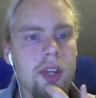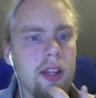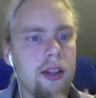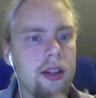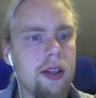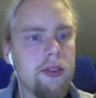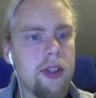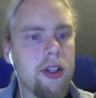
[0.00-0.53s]

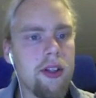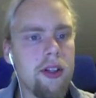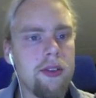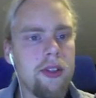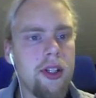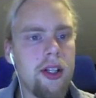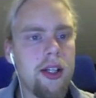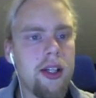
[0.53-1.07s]
There we go.
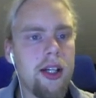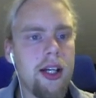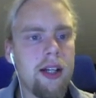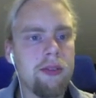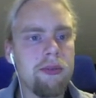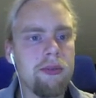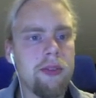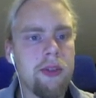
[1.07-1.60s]

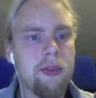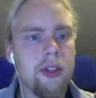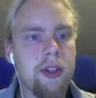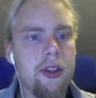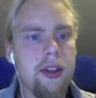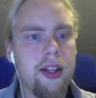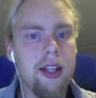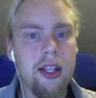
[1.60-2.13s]
And we want
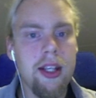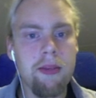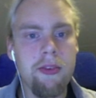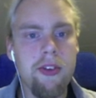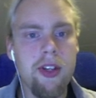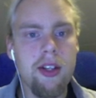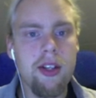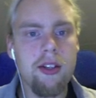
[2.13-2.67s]
the game
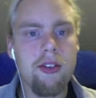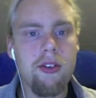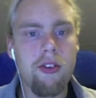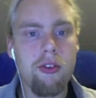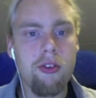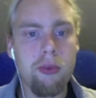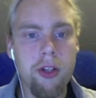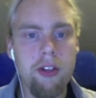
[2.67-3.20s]
scene to
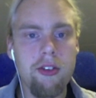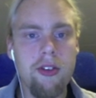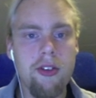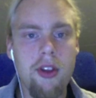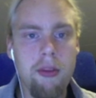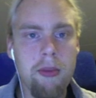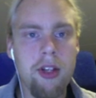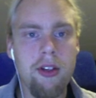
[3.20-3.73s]
switch to the
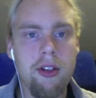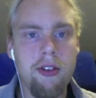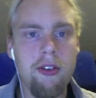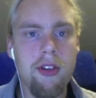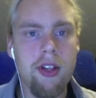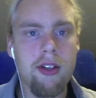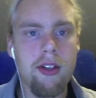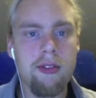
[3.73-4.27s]
menu
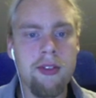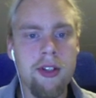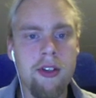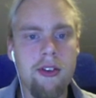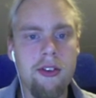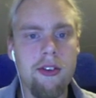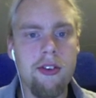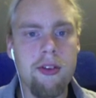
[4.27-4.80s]
scene
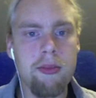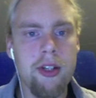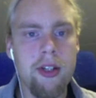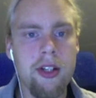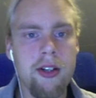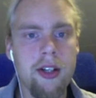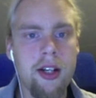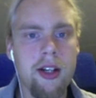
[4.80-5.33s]
once the
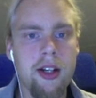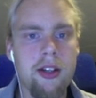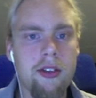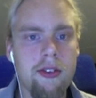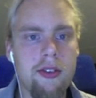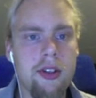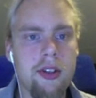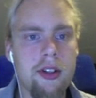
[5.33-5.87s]
player dies.
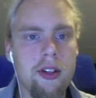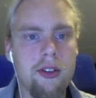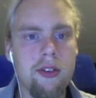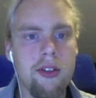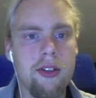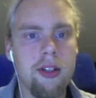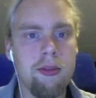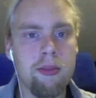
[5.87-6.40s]
So we're going to do
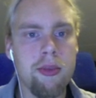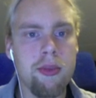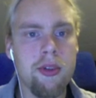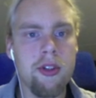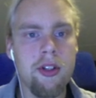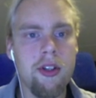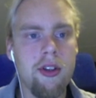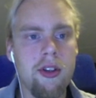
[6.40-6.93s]

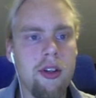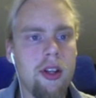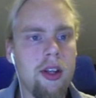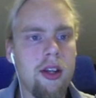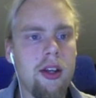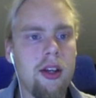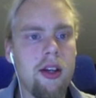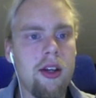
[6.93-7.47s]
import
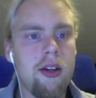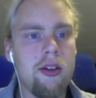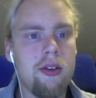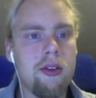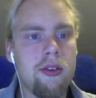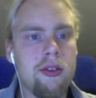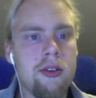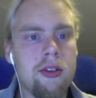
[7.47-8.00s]

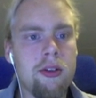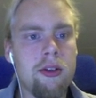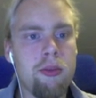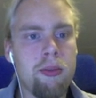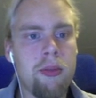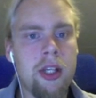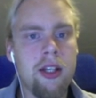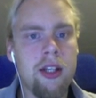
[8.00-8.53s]
or
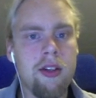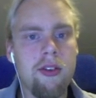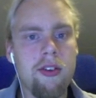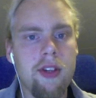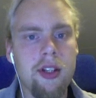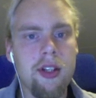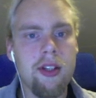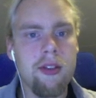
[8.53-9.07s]
menu
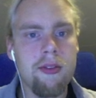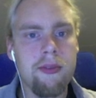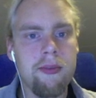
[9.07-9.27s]
scene.